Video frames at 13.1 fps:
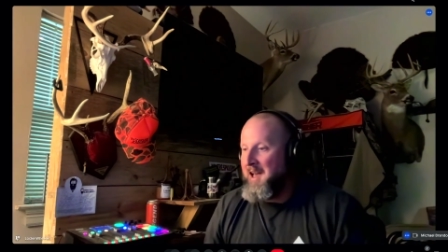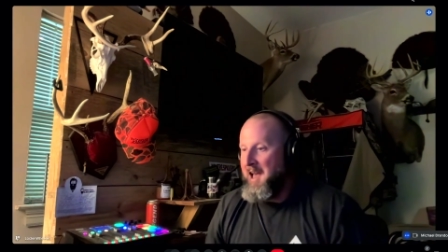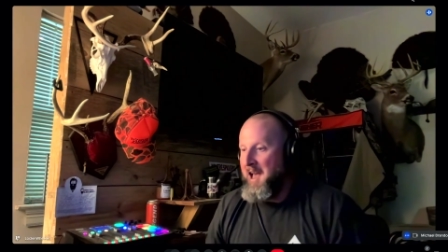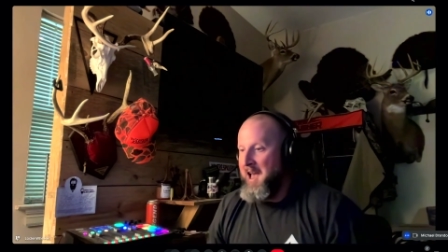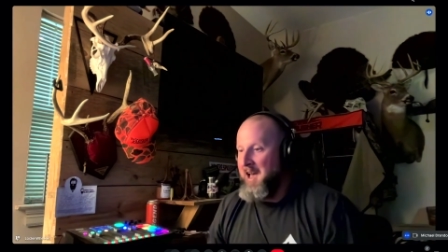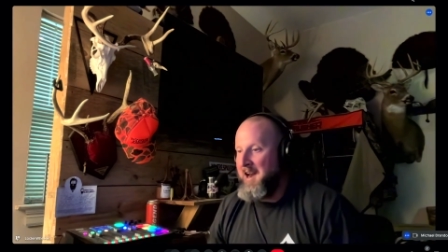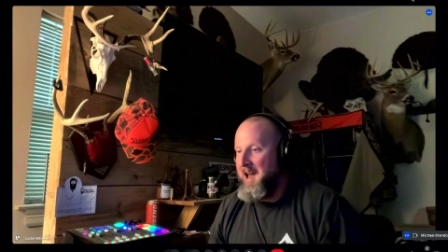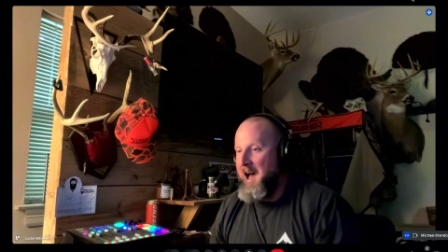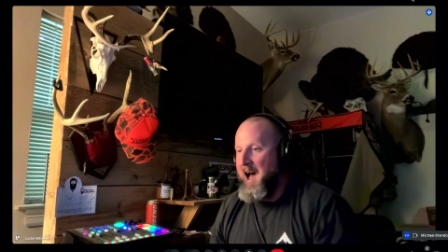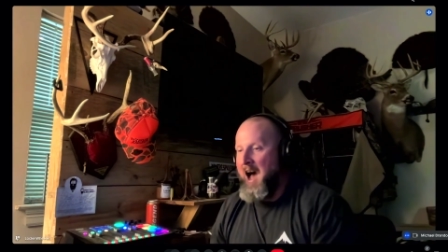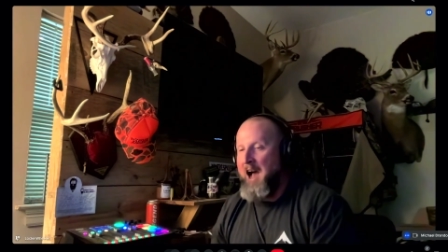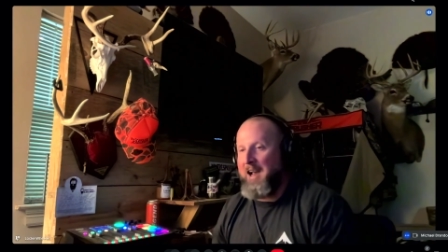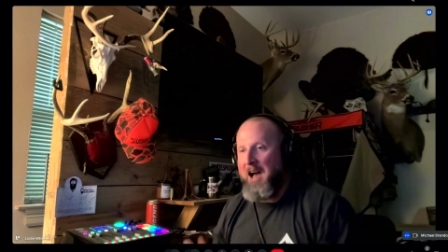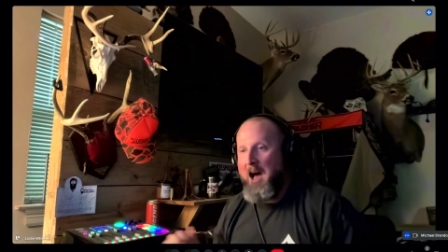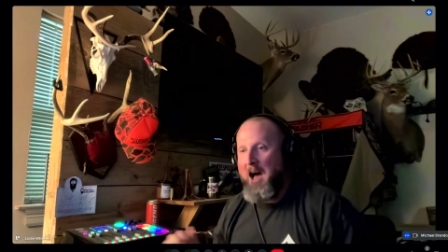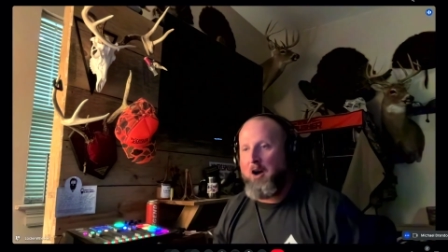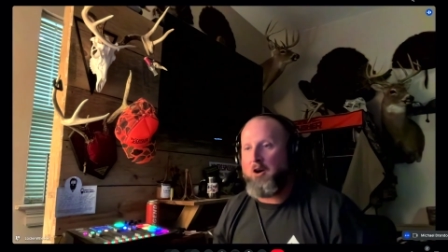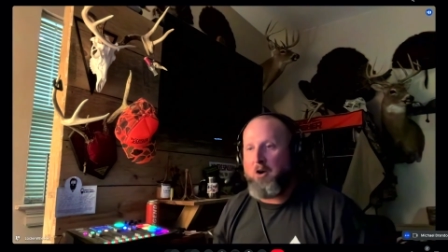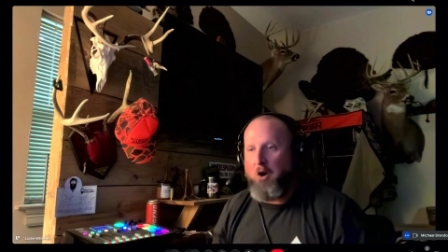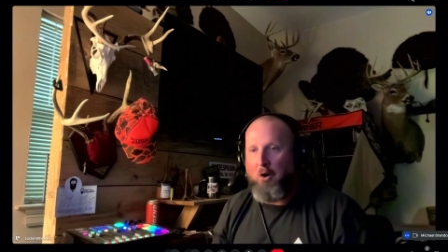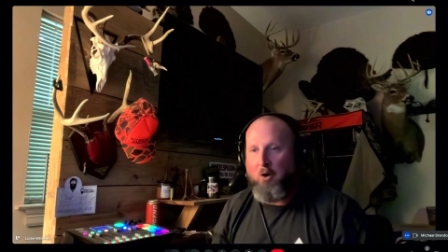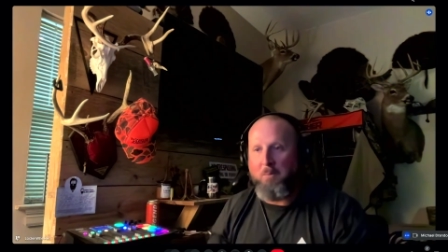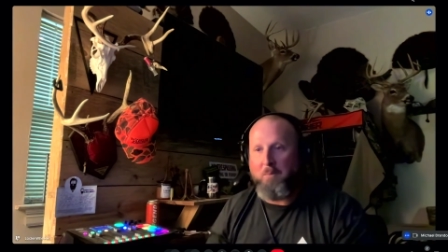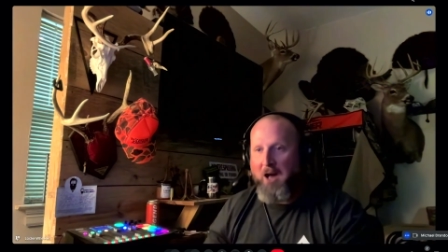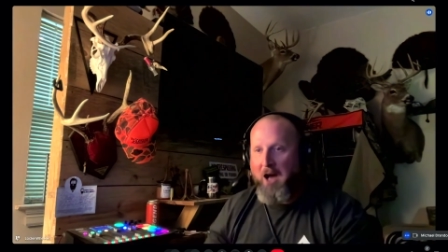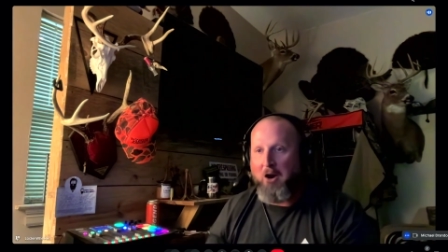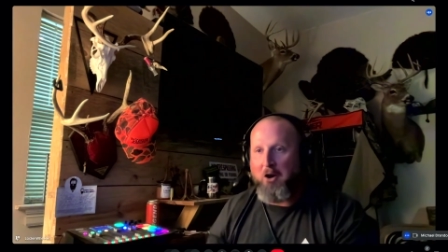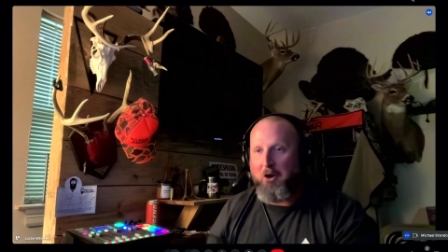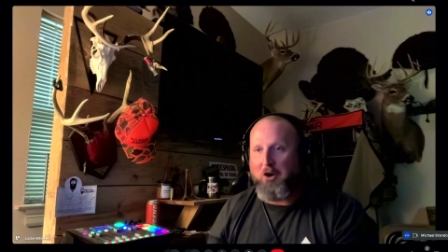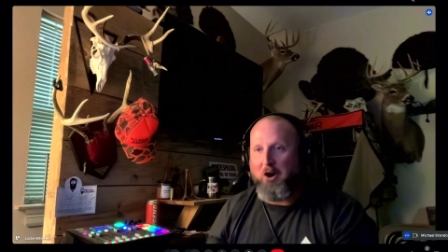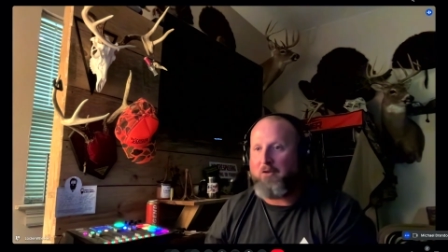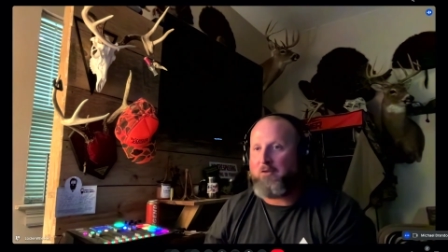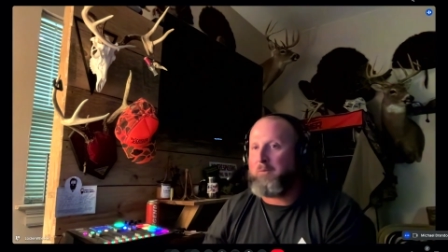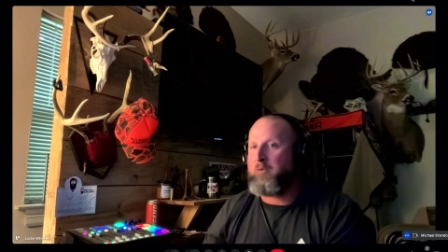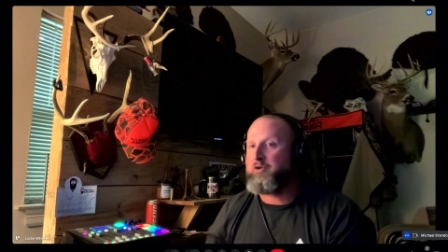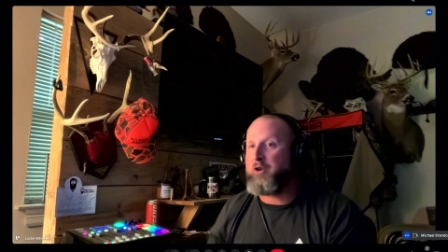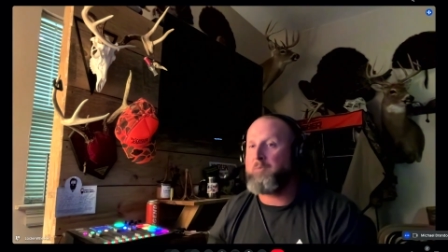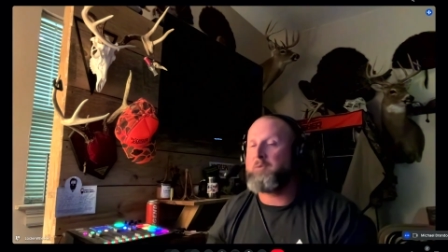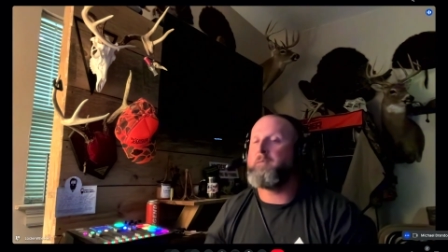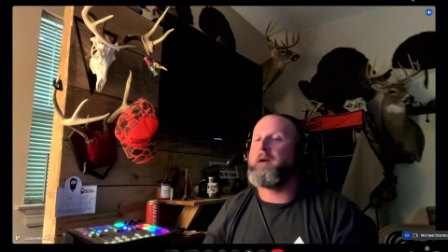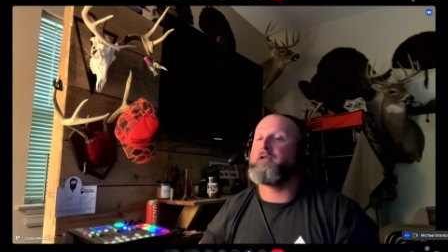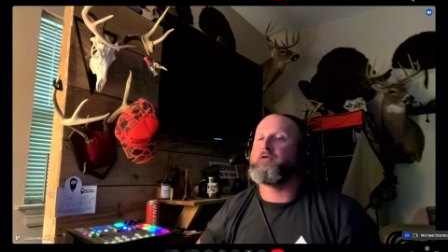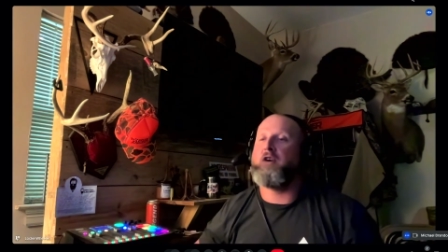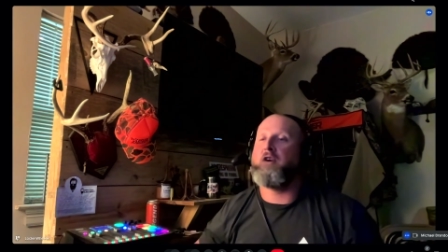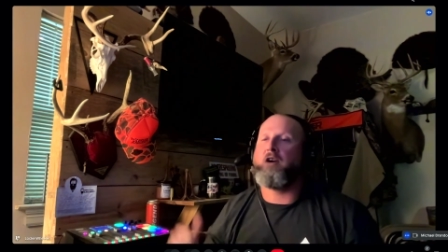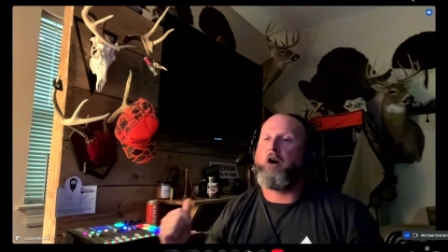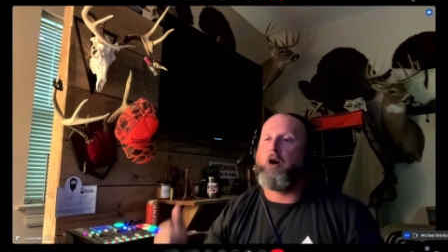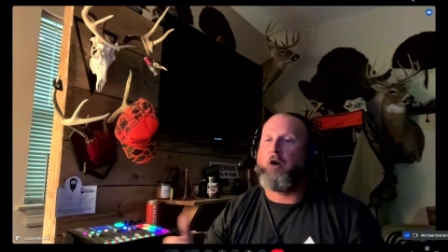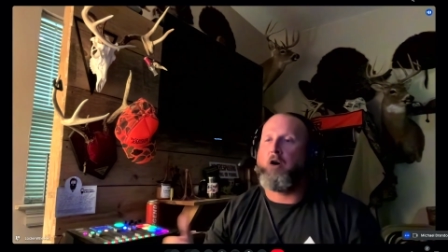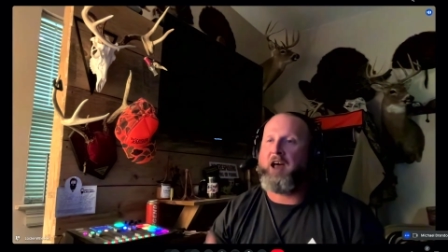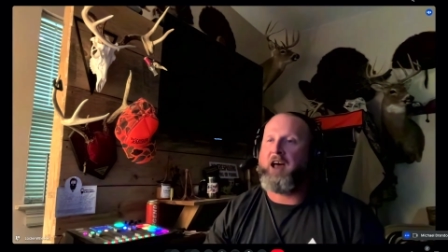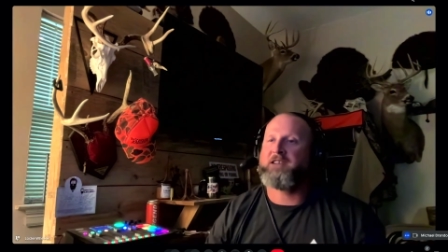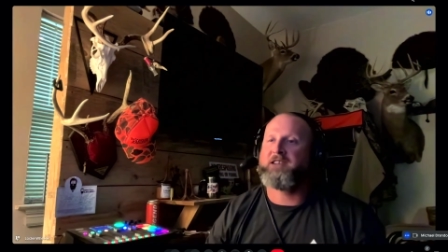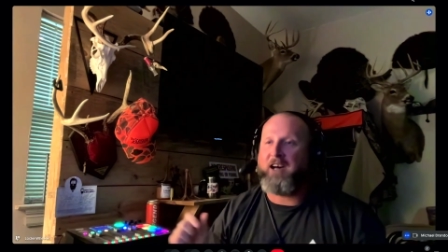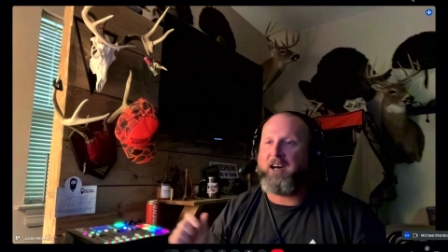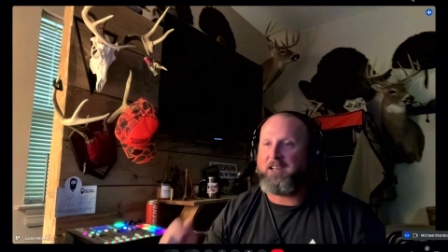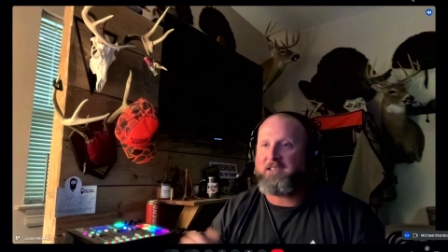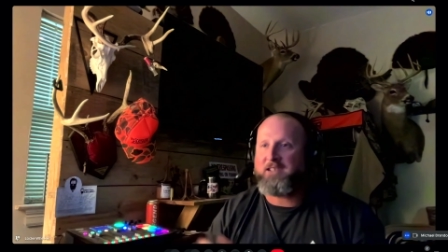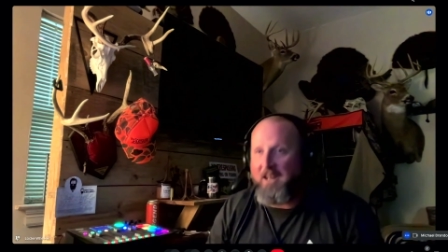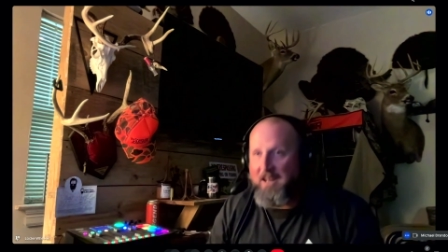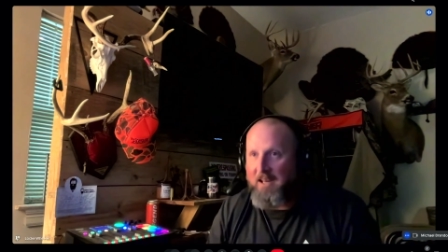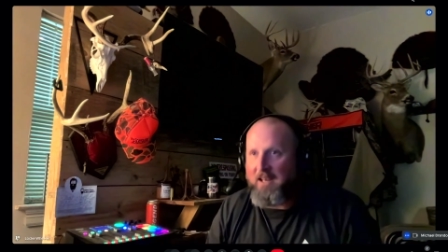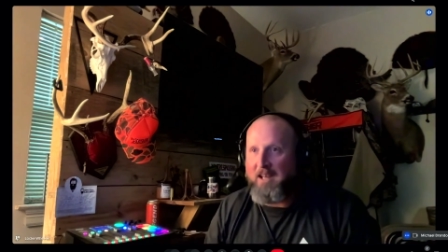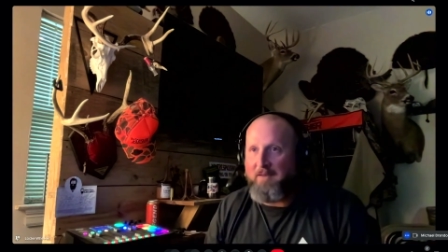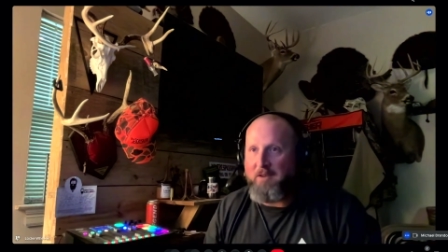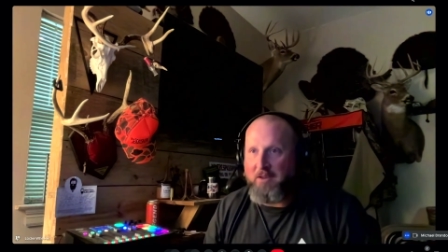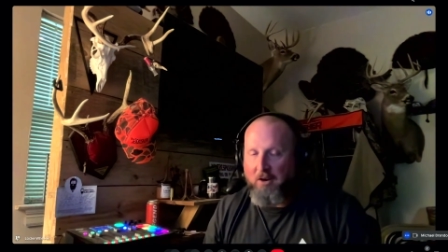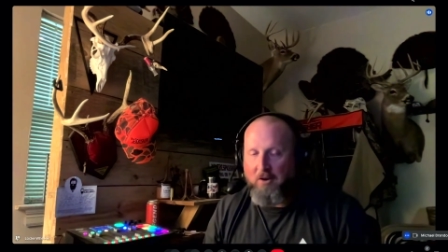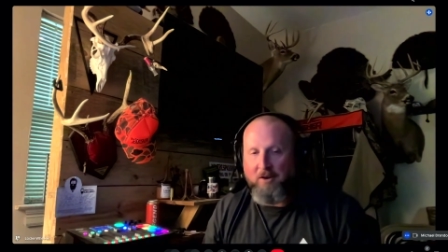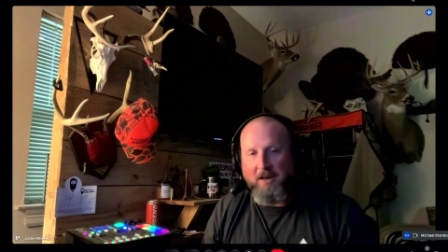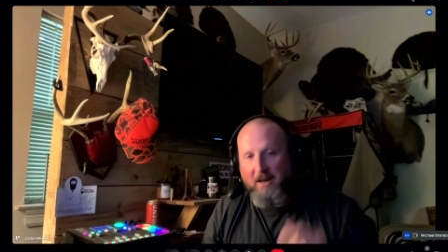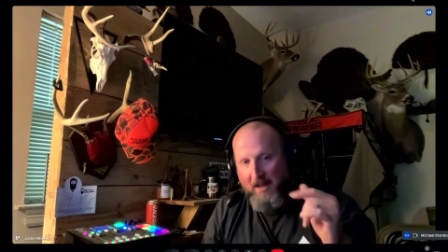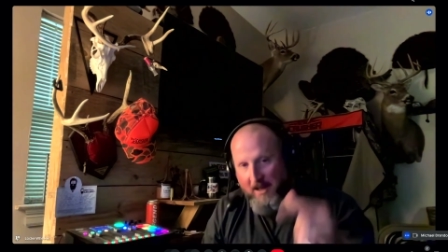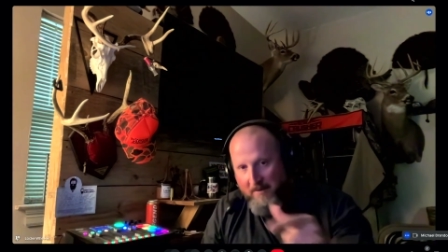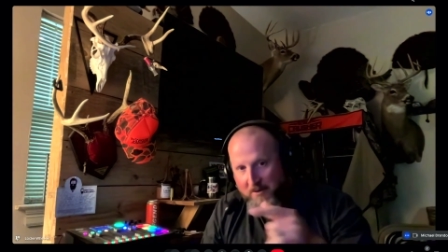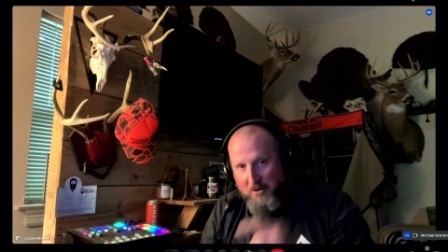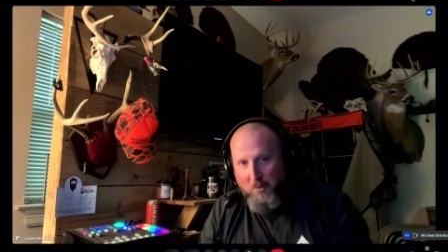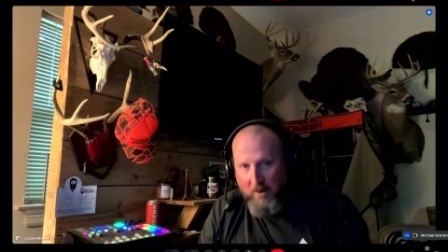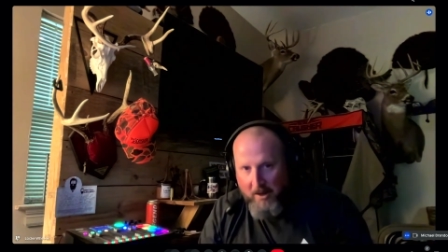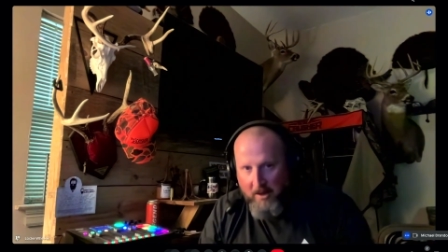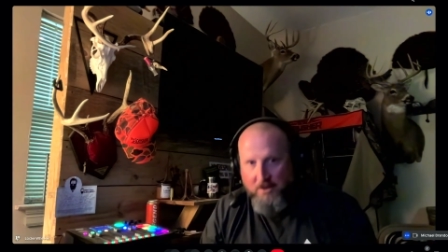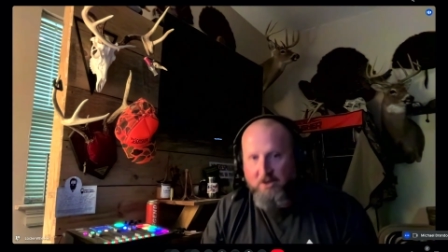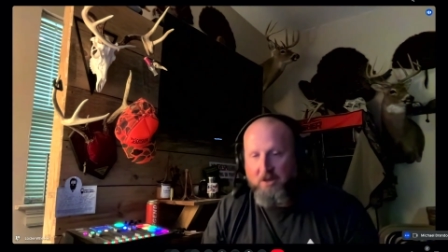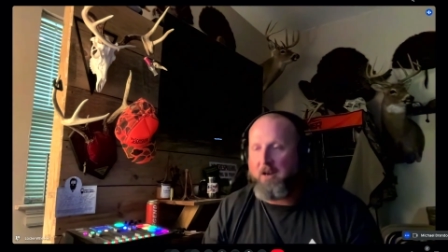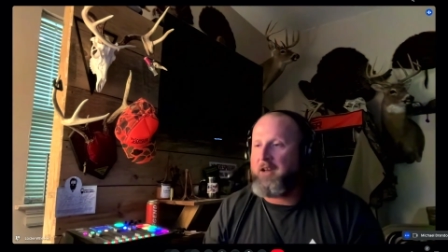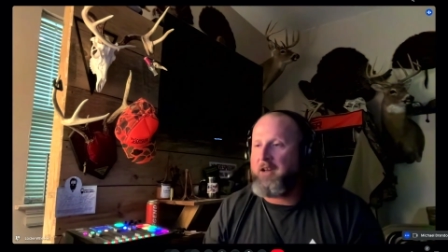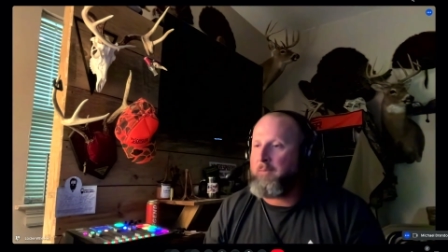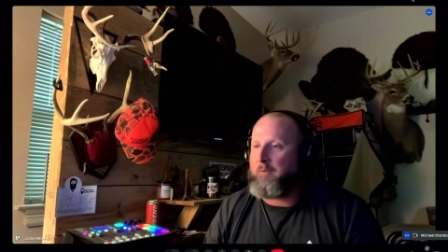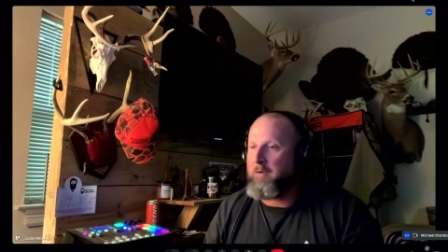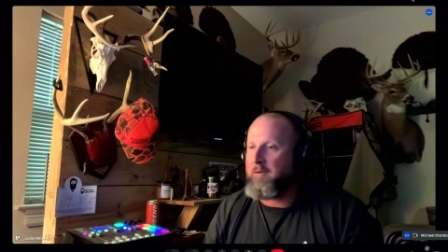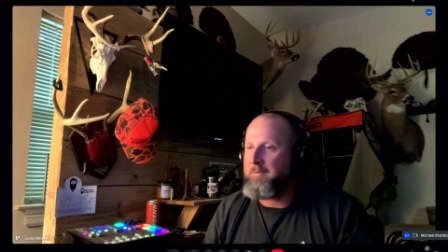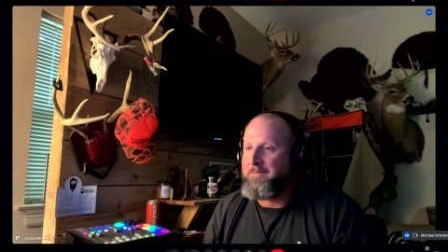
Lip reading: And I got her home, got her comfortable, jumped in my truck, hauled ass, got in the stand at 11:30, and at 11:20, I shot an 8 point.